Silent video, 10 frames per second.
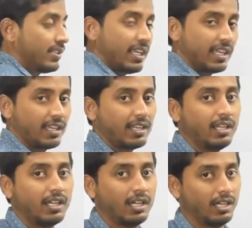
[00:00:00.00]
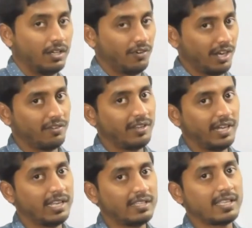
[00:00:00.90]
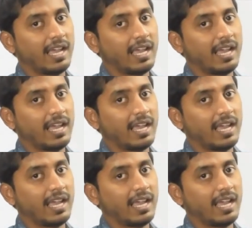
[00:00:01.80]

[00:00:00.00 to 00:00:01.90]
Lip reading: See here, whatever it is,